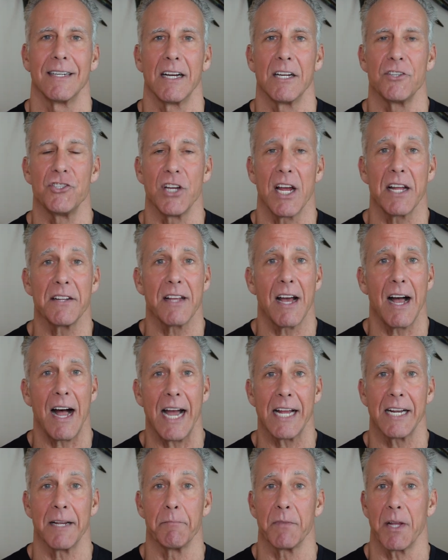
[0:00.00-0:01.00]
Agenda
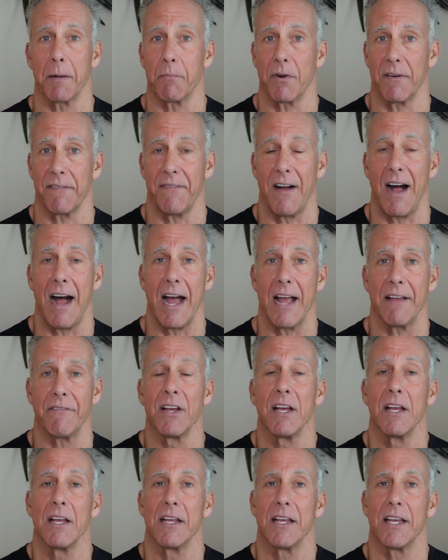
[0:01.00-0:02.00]
item number 5
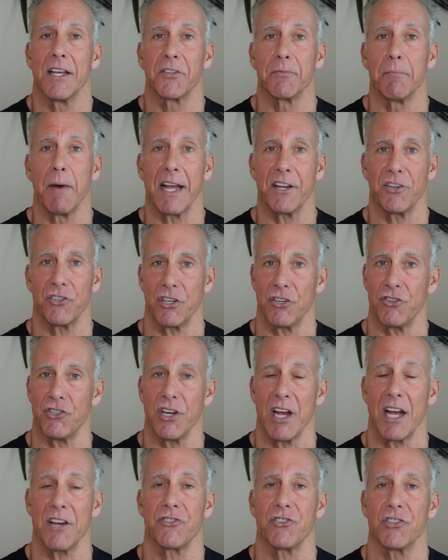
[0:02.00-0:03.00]
is my
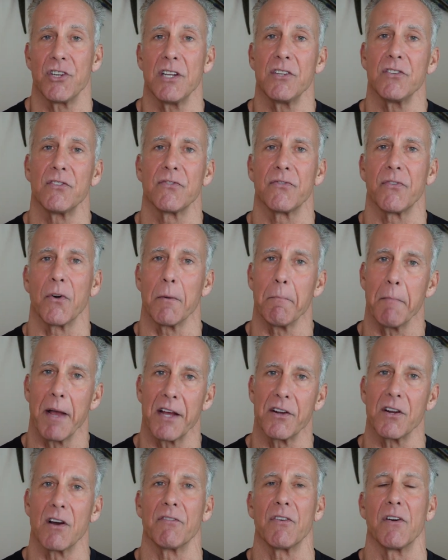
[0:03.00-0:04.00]
suggestions for
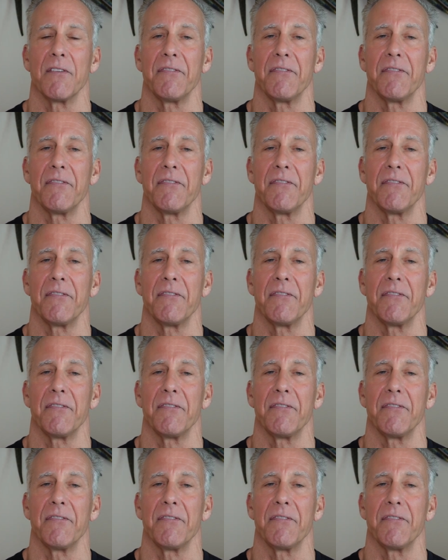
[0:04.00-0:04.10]
men over